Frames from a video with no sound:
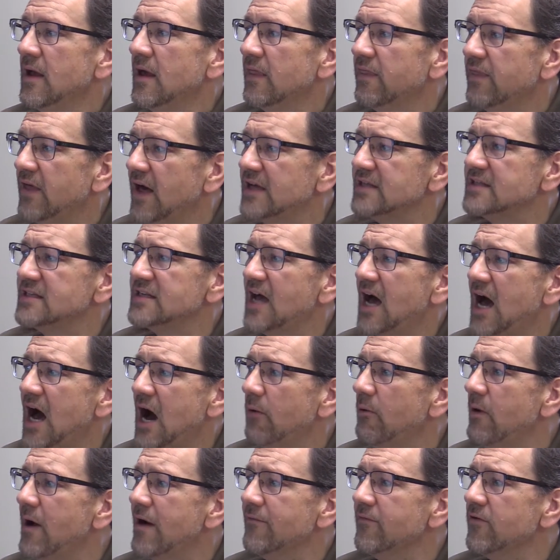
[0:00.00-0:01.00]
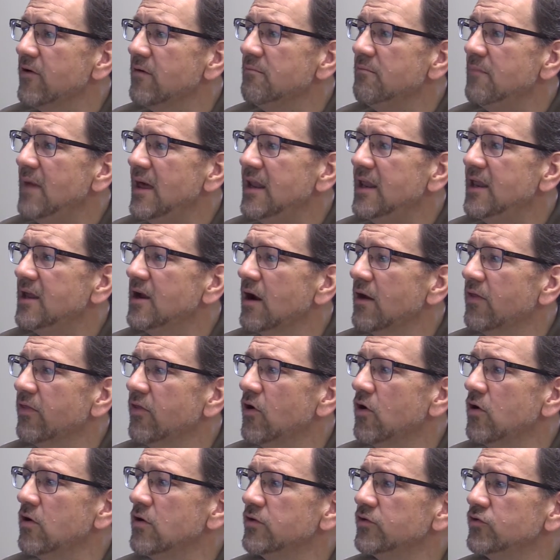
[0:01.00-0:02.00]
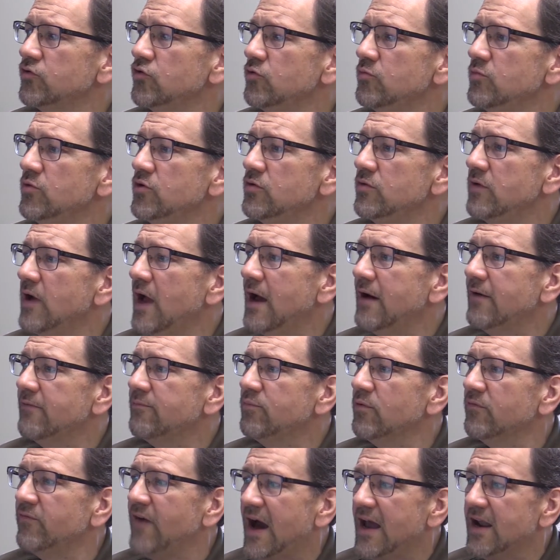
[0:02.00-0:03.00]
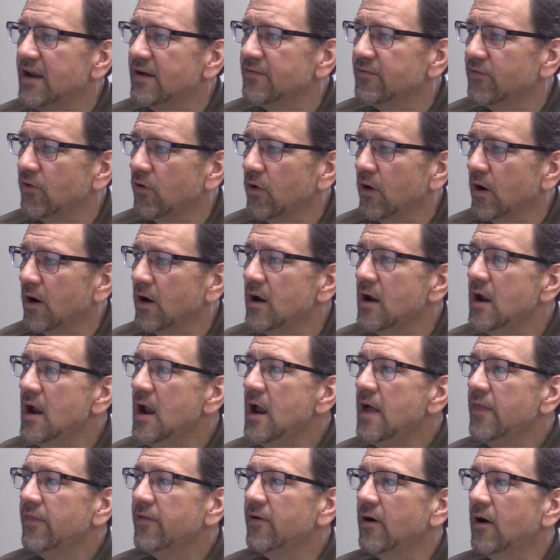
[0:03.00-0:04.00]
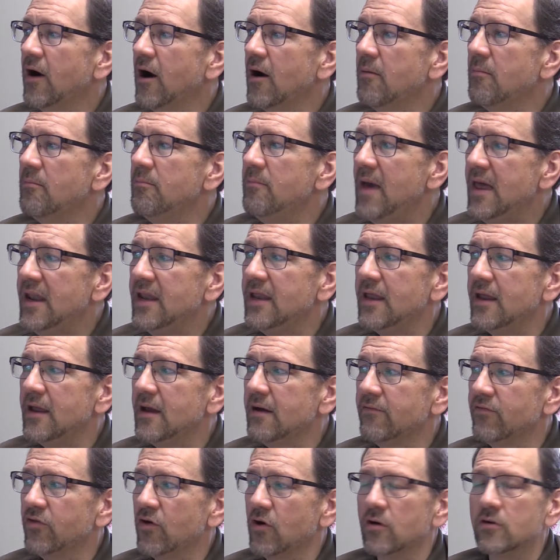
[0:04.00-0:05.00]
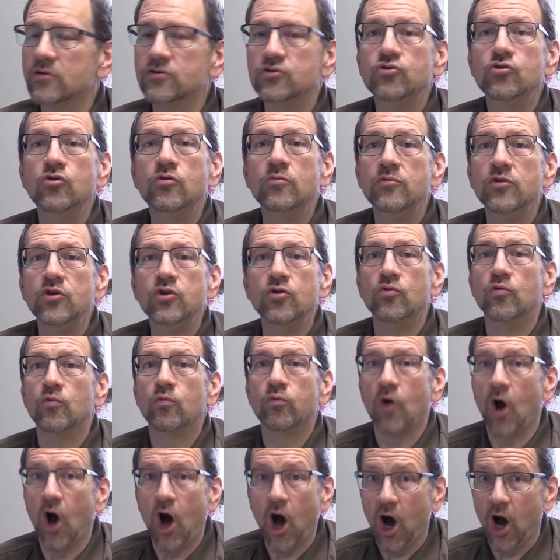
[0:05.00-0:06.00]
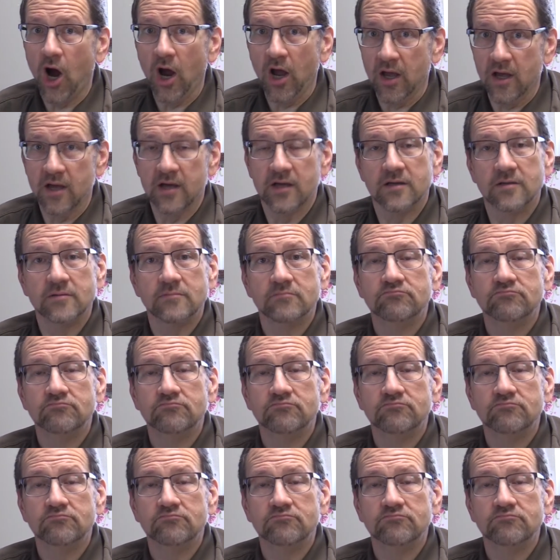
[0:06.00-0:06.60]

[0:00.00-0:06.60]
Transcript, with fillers: Thus, however many are those whom you have provided for, there are many of those whom you wrong.